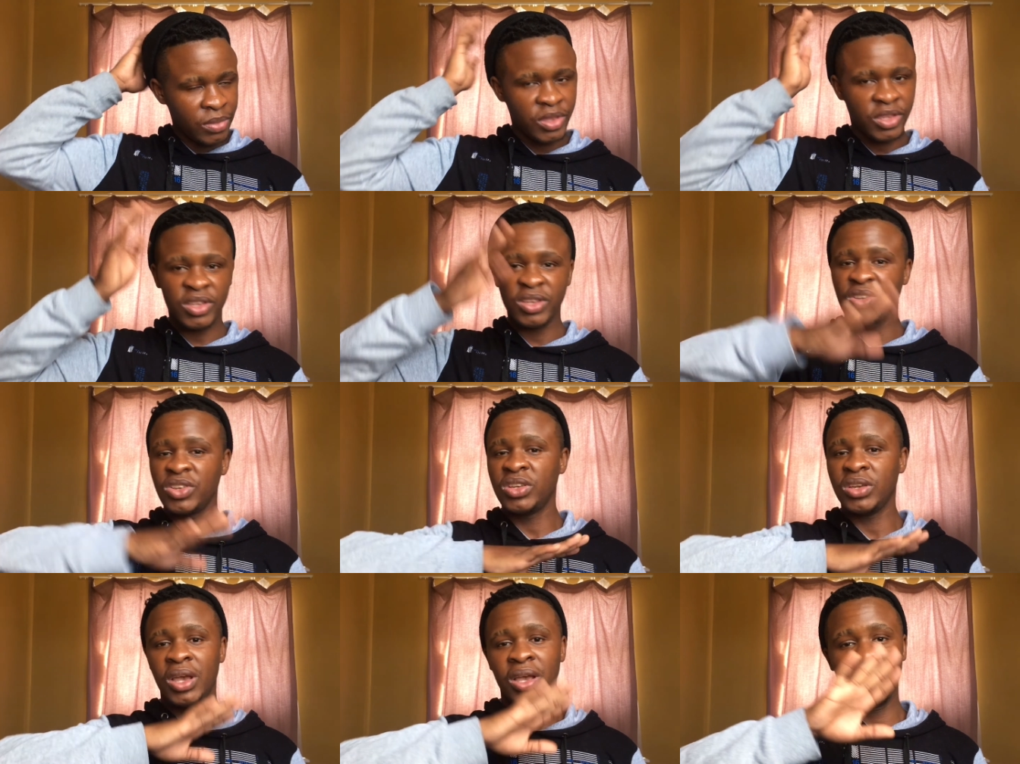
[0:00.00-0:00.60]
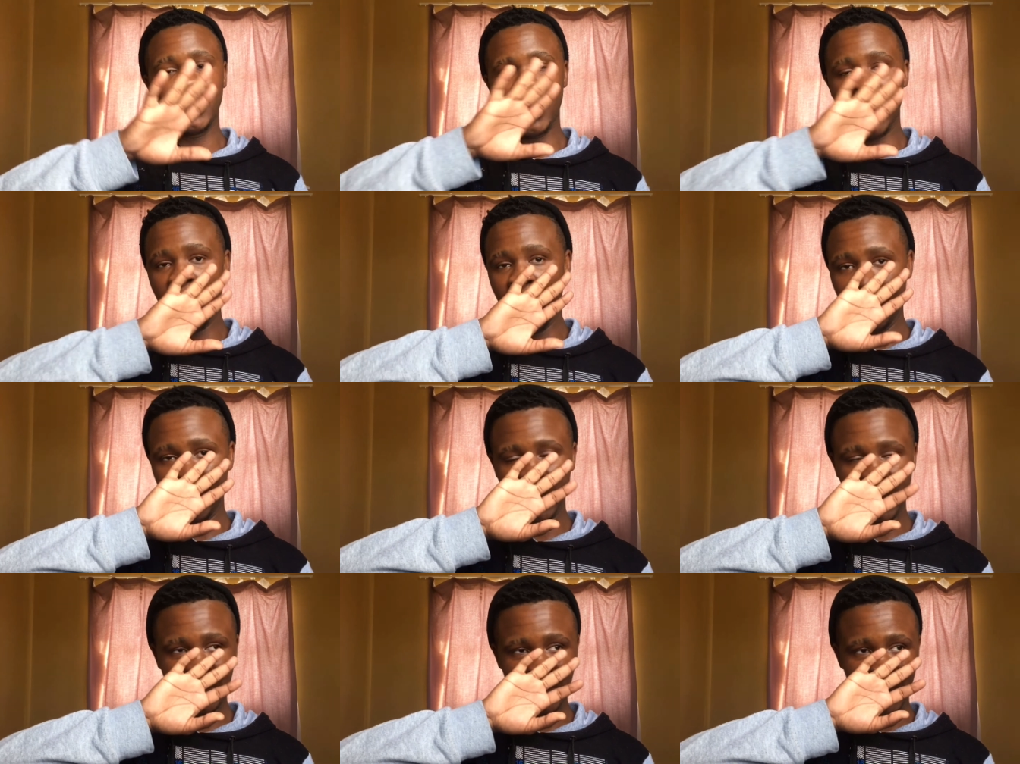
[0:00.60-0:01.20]
two tight
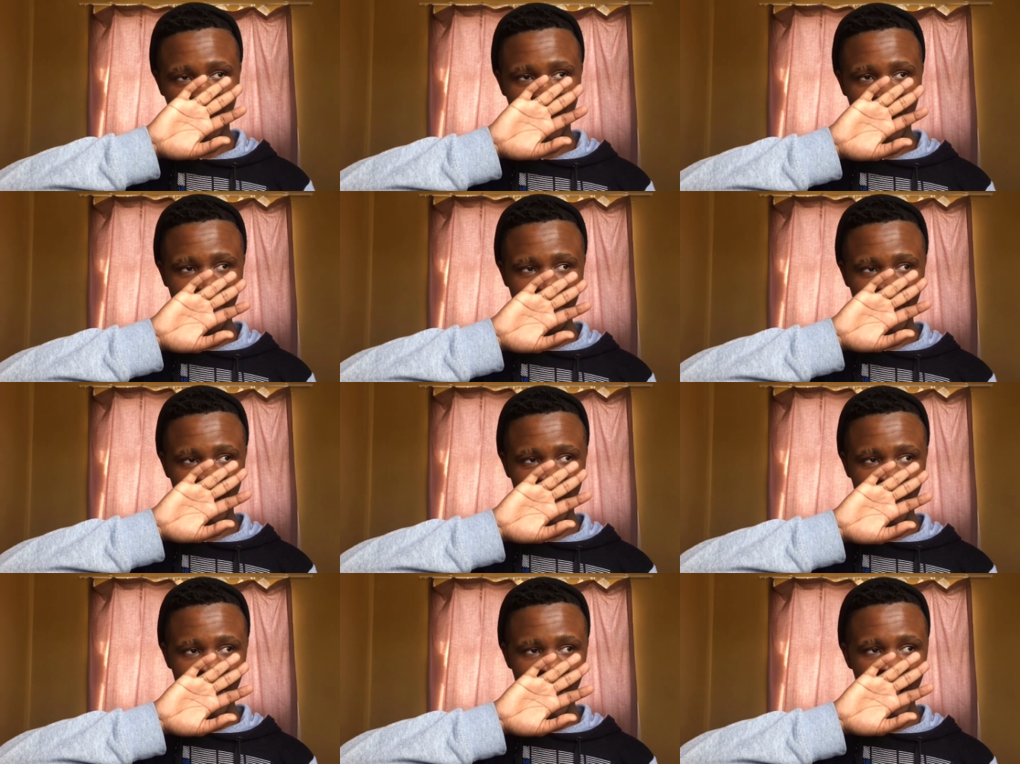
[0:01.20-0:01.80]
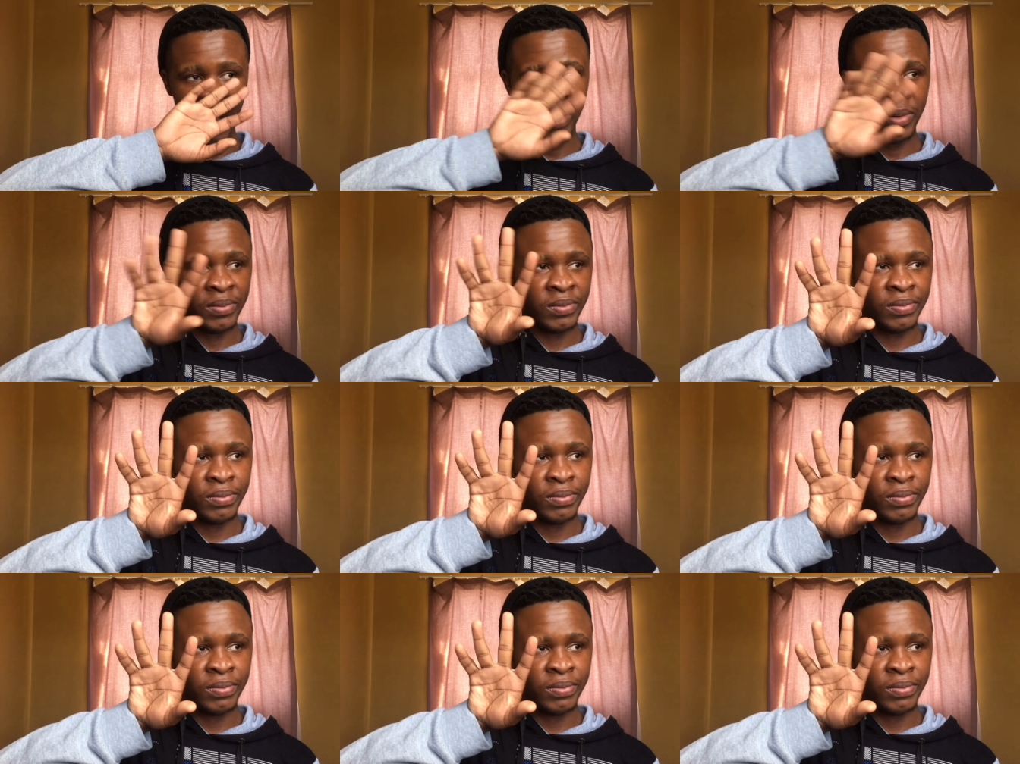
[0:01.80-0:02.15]
couple and everything there.